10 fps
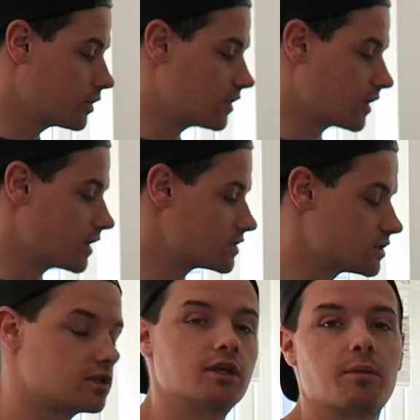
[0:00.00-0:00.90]
funny thing is
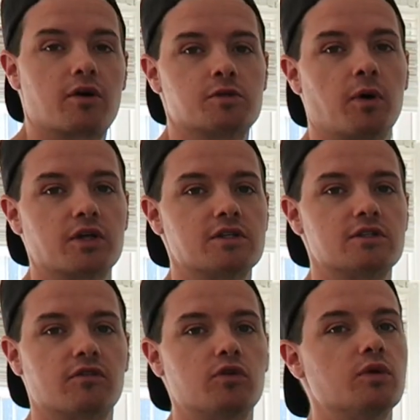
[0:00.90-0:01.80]
just the amount of spices and
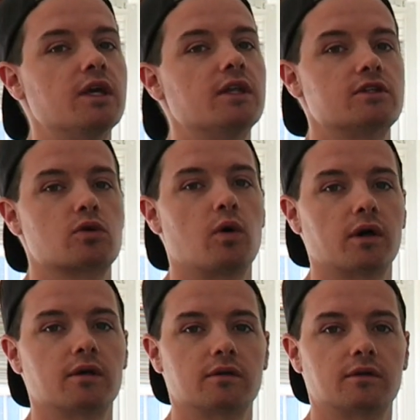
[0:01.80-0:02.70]
stuff you need is
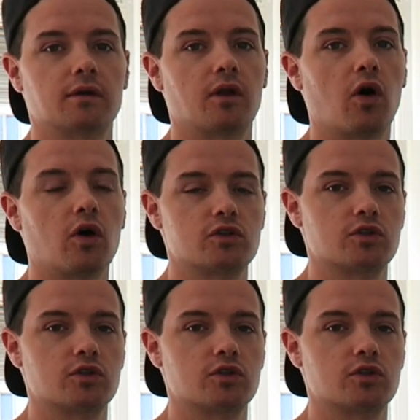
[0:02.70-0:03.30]
quite a lot.